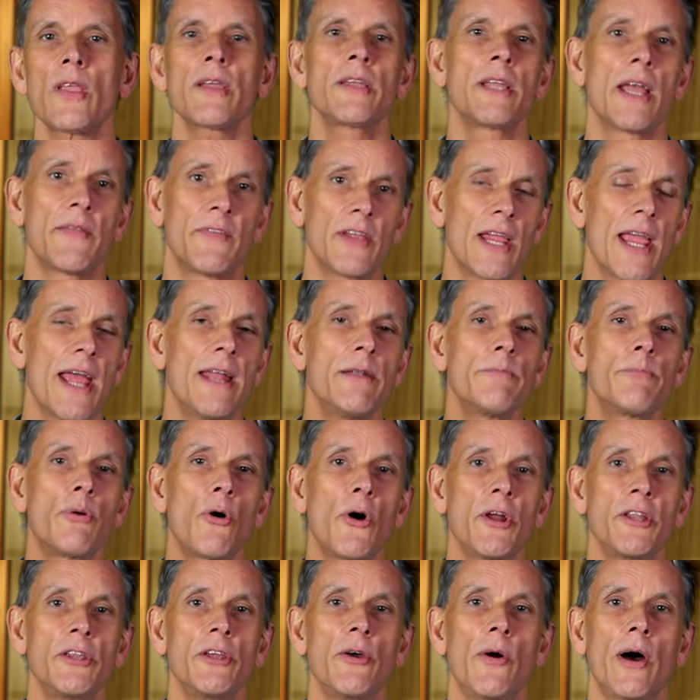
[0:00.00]
Get the
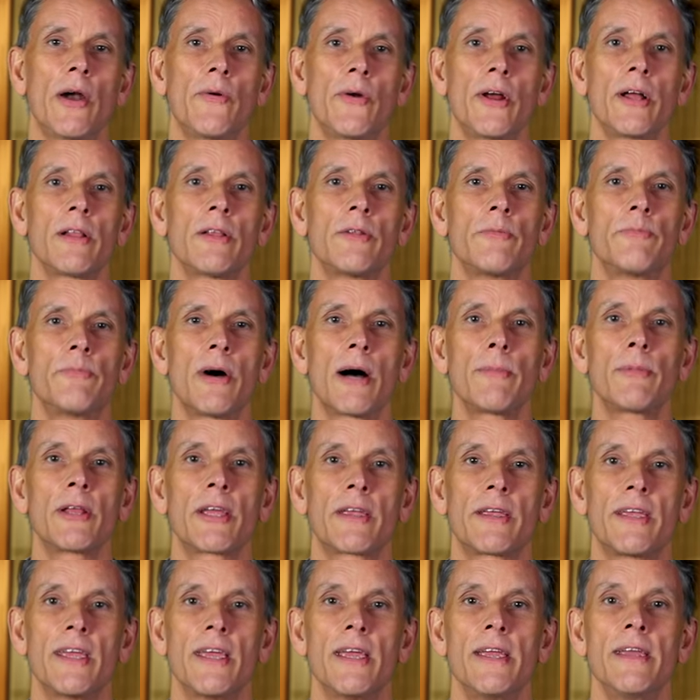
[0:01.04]
endpoint URL and
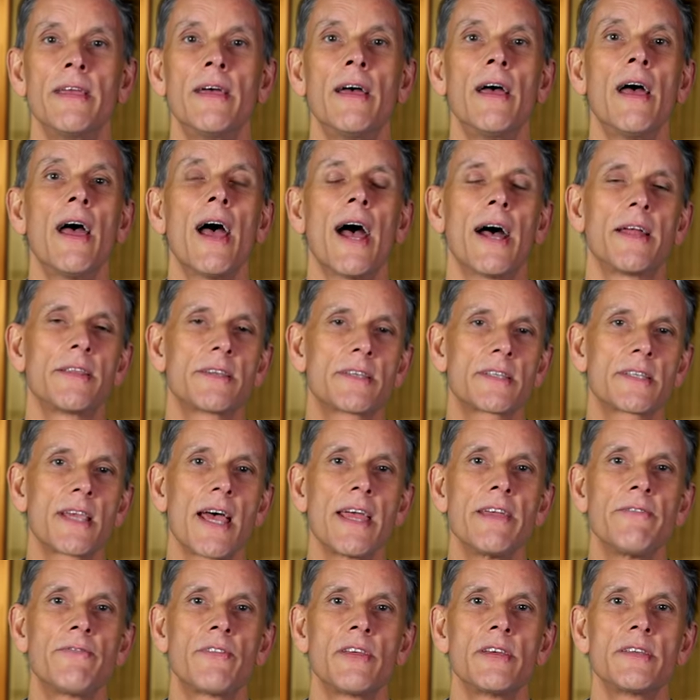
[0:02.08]
public key and
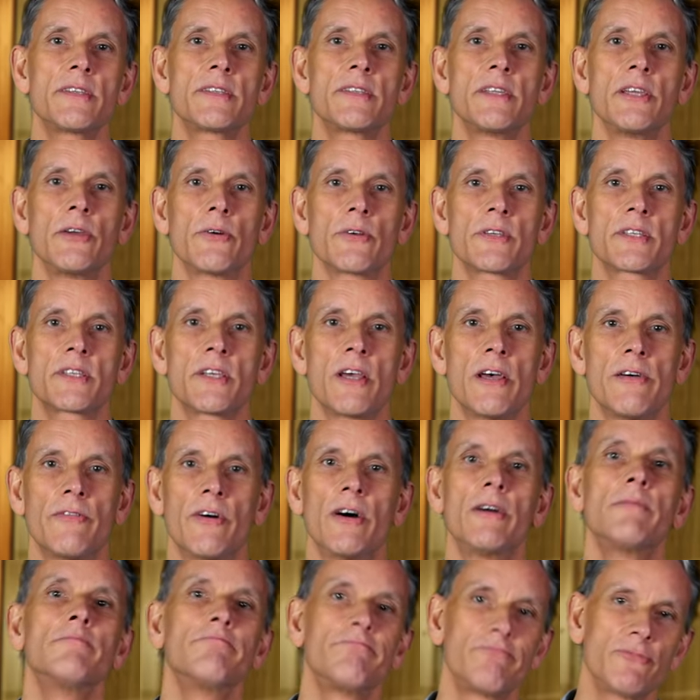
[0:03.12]
save this to your server,